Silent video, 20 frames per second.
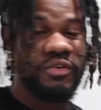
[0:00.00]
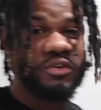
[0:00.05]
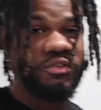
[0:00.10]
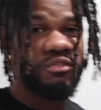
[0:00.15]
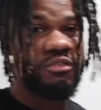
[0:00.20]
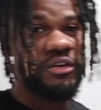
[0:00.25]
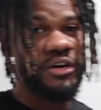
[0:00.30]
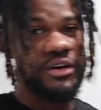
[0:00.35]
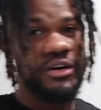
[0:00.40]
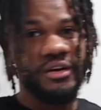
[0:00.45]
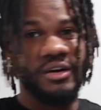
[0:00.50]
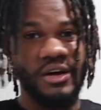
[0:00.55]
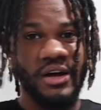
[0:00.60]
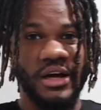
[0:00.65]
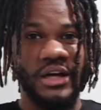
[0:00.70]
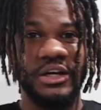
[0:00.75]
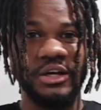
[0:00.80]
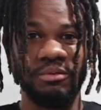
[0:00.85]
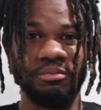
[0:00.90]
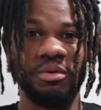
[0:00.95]
gonna find a
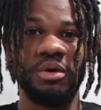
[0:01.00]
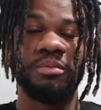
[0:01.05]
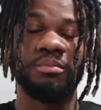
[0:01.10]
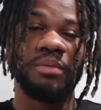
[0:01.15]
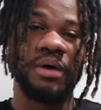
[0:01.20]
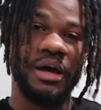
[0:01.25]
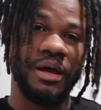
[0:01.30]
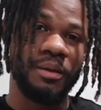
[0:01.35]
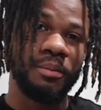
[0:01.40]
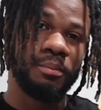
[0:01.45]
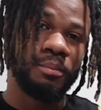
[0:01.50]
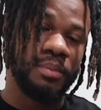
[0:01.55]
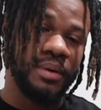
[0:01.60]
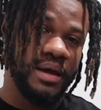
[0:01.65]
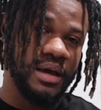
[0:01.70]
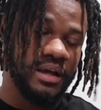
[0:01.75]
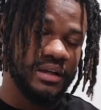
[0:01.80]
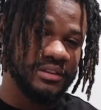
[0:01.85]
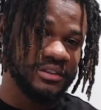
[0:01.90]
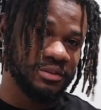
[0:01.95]
condom in my
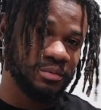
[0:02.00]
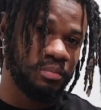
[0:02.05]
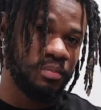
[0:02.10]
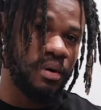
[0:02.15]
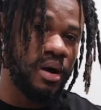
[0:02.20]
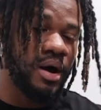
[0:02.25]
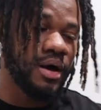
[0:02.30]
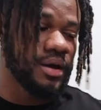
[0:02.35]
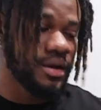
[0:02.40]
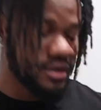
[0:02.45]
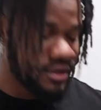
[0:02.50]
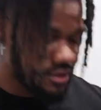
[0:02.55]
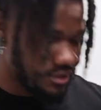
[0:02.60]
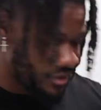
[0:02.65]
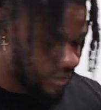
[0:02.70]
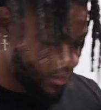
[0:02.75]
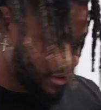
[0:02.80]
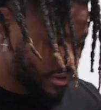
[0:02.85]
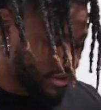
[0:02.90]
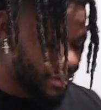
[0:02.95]
pants pocket.
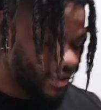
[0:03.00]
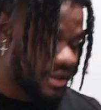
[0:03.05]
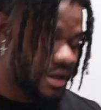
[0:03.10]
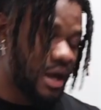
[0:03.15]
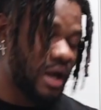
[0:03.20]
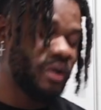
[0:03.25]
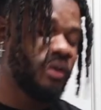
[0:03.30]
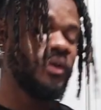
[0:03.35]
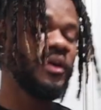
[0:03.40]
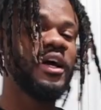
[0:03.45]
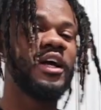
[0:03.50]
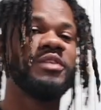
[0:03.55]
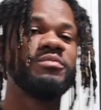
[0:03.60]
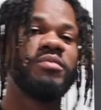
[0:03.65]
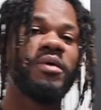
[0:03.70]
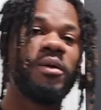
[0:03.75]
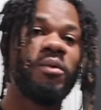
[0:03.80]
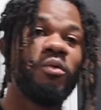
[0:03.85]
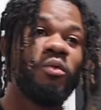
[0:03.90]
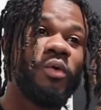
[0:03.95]
I know you guys
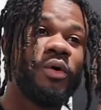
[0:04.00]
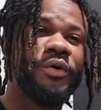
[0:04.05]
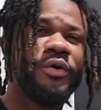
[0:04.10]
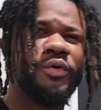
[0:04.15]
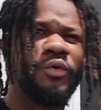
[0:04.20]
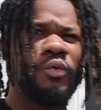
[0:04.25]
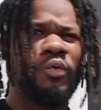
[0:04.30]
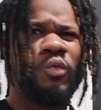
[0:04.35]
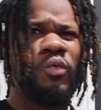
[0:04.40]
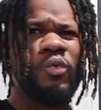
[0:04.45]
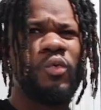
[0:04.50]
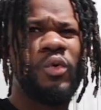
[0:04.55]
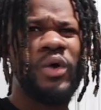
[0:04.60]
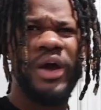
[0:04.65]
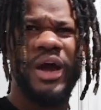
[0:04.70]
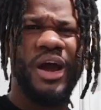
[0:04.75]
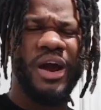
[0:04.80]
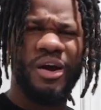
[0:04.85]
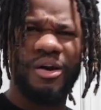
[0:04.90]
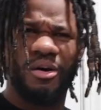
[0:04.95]
probably wondering
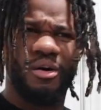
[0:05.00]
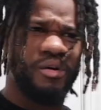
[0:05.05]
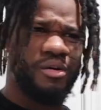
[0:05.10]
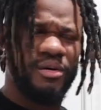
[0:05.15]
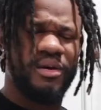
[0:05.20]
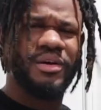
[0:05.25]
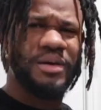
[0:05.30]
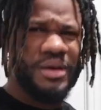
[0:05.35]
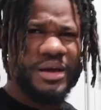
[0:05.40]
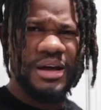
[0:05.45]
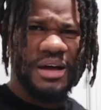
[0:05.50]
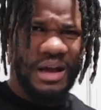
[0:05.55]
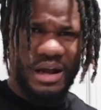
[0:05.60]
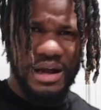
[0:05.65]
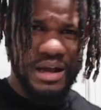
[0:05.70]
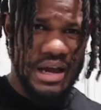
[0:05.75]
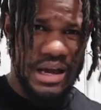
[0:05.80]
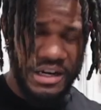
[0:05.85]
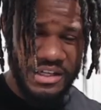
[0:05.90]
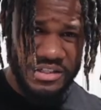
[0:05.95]
where
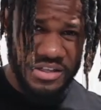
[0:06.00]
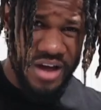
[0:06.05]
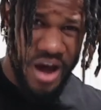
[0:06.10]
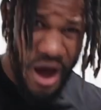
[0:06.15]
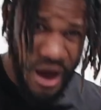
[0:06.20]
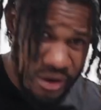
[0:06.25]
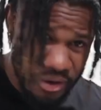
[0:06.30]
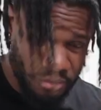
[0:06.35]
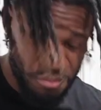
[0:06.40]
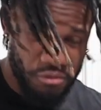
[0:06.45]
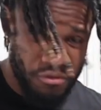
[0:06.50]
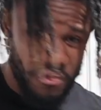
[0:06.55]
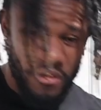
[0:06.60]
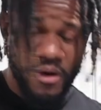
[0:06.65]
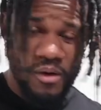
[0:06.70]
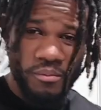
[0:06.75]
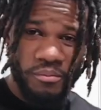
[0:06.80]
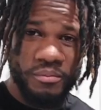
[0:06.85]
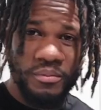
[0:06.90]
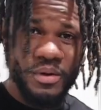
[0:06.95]
I got this condom
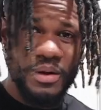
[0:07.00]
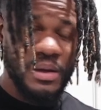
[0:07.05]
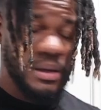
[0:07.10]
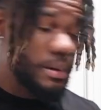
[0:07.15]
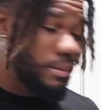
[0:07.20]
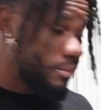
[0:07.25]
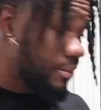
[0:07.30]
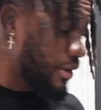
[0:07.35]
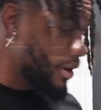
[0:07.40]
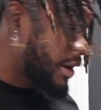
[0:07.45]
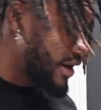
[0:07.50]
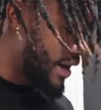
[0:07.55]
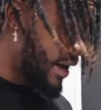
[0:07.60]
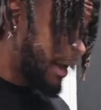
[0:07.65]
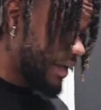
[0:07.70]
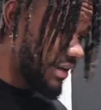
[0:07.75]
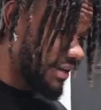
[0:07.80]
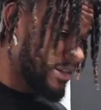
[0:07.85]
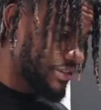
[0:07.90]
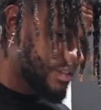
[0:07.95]
from. But
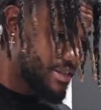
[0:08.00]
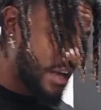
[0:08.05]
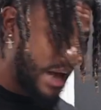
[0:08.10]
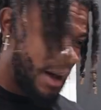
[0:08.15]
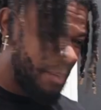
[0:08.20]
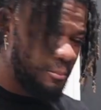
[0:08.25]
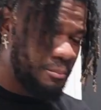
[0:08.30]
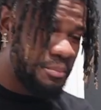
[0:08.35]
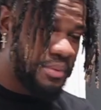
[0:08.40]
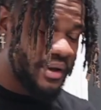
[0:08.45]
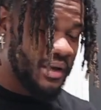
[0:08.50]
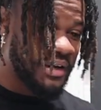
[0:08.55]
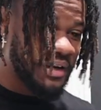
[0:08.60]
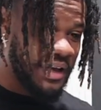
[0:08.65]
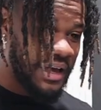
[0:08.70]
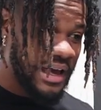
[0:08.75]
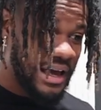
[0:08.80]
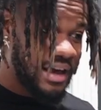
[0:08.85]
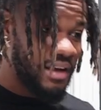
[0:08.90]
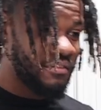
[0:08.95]
guys, I've been
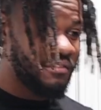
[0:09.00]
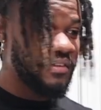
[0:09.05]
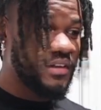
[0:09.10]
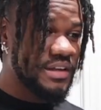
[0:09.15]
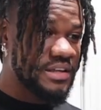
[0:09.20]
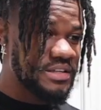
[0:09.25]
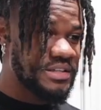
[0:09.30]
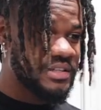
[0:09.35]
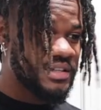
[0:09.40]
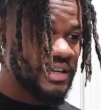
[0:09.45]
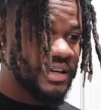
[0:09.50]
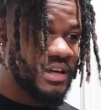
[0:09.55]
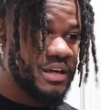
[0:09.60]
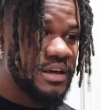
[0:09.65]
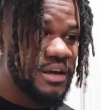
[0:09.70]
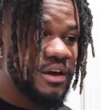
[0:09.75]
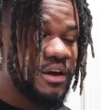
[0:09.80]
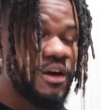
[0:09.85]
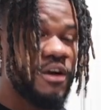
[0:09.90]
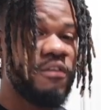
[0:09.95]
have this
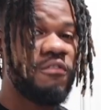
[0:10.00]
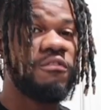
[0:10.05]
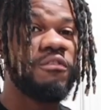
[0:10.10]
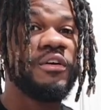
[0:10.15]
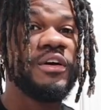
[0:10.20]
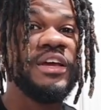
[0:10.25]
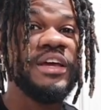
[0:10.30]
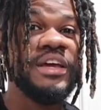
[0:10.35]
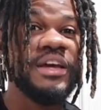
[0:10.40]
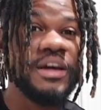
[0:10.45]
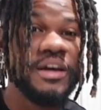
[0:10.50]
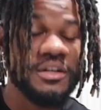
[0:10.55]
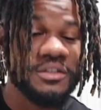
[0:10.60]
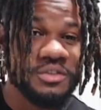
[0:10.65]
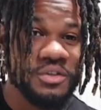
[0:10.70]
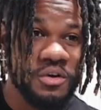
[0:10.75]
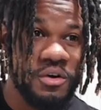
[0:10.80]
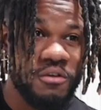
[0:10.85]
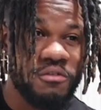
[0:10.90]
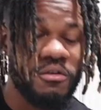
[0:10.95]
for
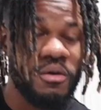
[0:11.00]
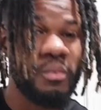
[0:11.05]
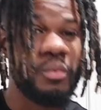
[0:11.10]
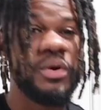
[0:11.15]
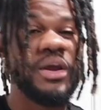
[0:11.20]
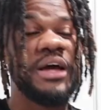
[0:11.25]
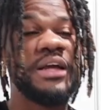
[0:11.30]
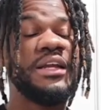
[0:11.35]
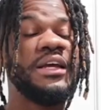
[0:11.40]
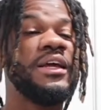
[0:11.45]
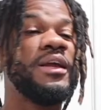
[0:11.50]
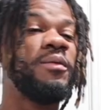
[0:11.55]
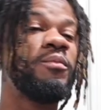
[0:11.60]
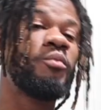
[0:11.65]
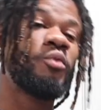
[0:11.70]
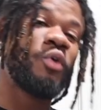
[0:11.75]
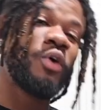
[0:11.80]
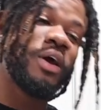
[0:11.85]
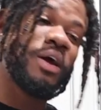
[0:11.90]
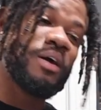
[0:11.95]
years ago from when I did a
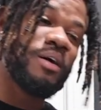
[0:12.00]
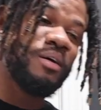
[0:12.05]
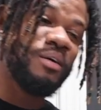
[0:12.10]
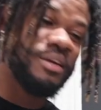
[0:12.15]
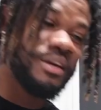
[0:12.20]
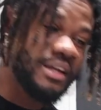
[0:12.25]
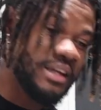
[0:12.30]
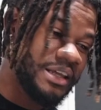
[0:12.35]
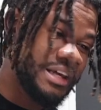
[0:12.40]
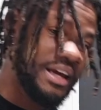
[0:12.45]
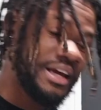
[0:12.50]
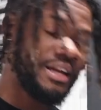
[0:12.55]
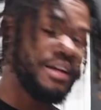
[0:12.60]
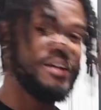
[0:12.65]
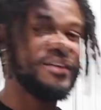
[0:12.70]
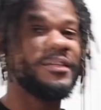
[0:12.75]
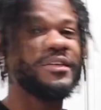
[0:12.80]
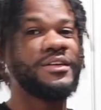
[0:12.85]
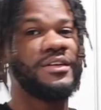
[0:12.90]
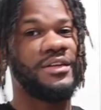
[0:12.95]
prank on
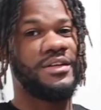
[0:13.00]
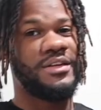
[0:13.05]
Liana.